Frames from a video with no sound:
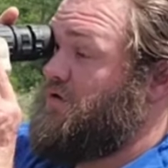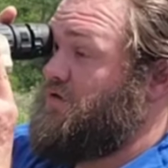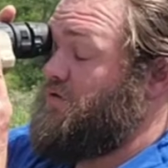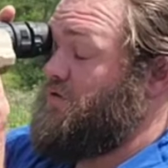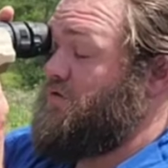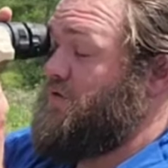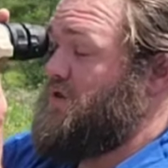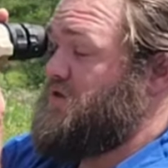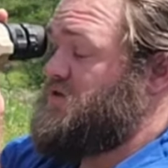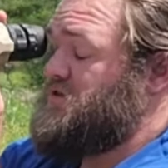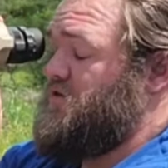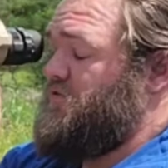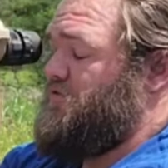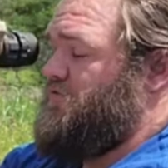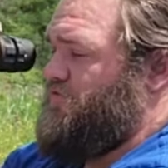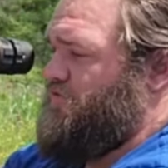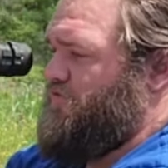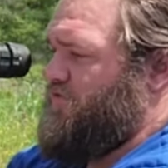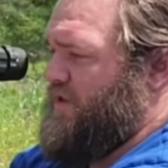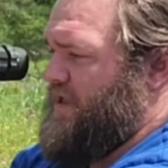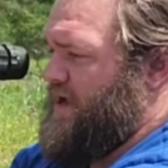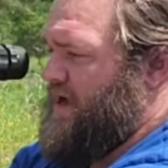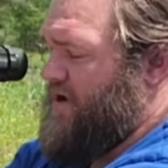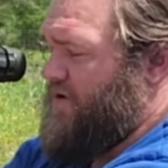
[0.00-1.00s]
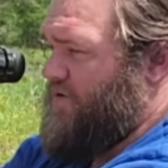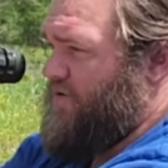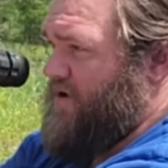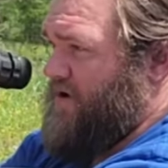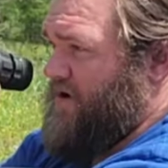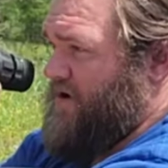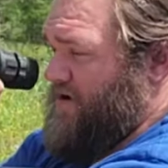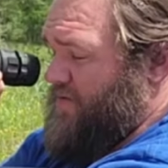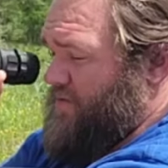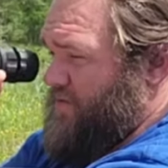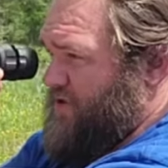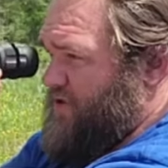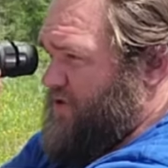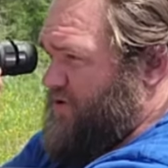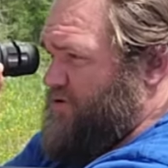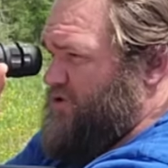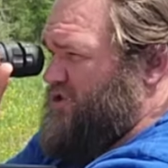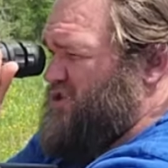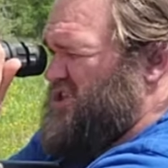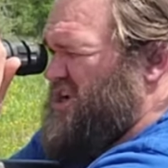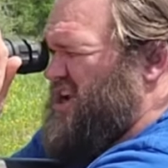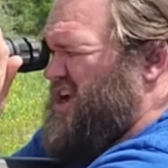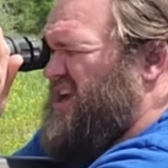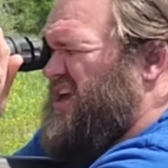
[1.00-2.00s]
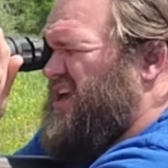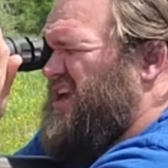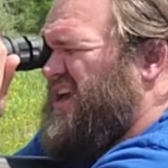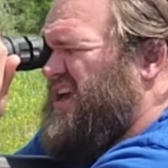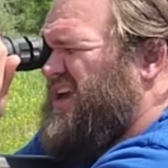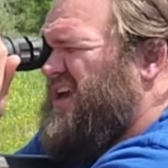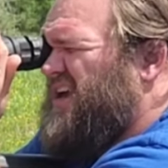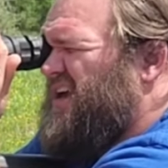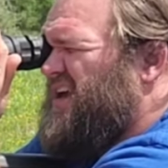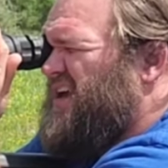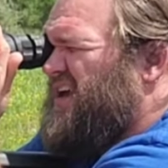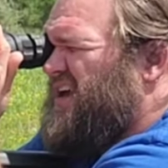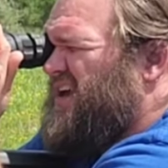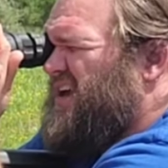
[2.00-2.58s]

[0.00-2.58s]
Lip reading: Either that's a flower. I'm a little shaky.